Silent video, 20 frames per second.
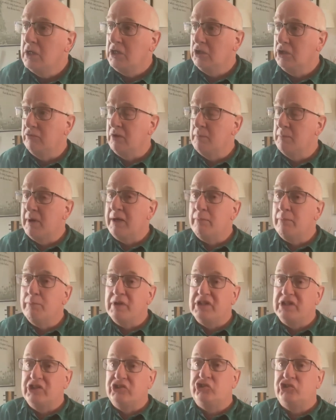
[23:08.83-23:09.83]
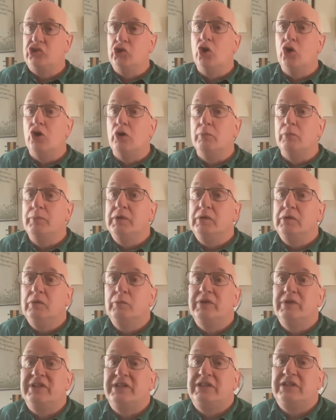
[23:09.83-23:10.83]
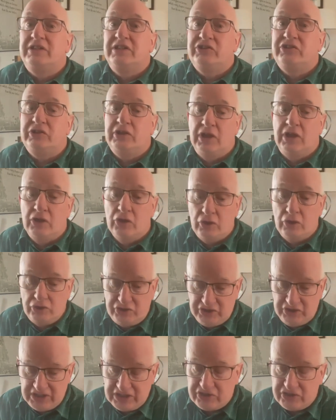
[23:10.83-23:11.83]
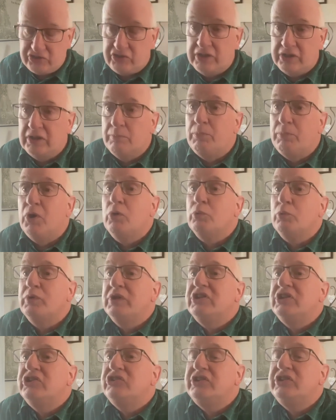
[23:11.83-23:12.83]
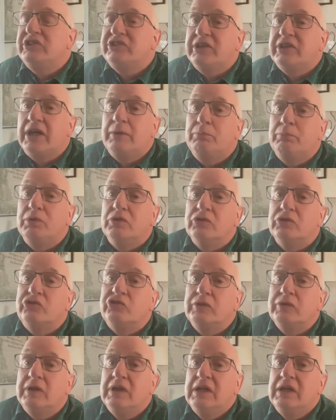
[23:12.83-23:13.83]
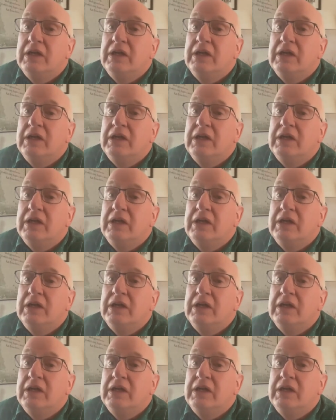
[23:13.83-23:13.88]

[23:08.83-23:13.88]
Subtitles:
You remember the storm with the Lord Jesus in the boat with his disciples.